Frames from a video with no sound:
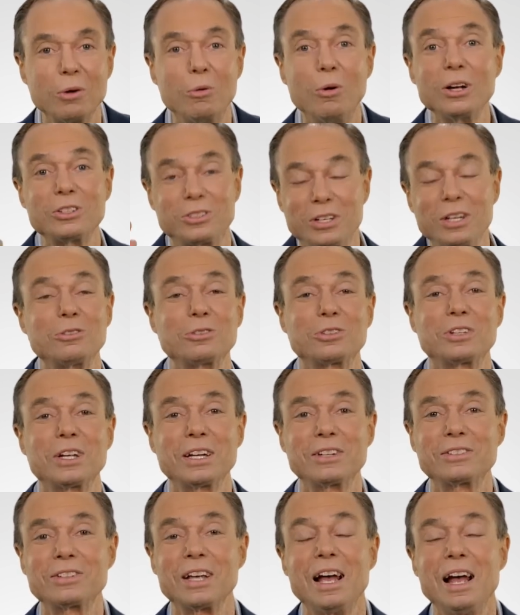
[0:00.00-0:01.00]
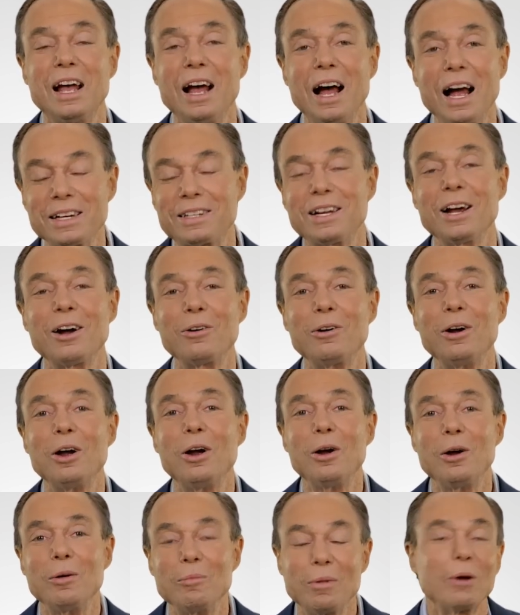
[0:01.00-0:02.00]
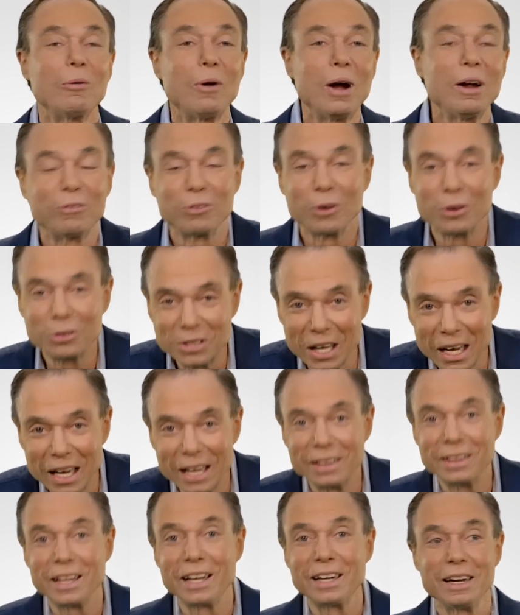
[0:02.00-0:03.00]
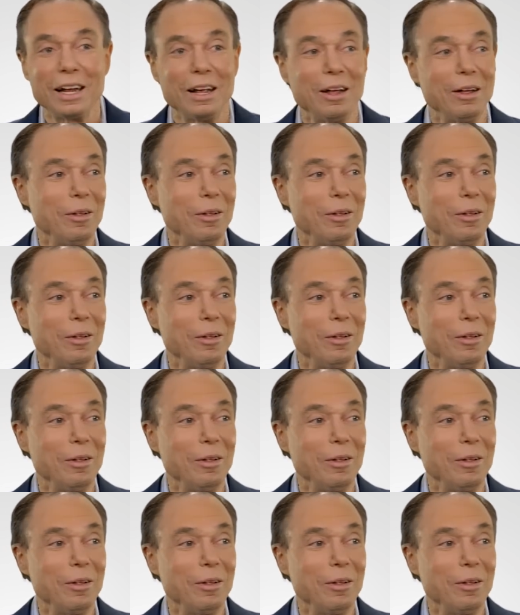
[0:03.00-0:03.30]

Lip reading: And what's interesting is I tell my wife, Roseanne, that,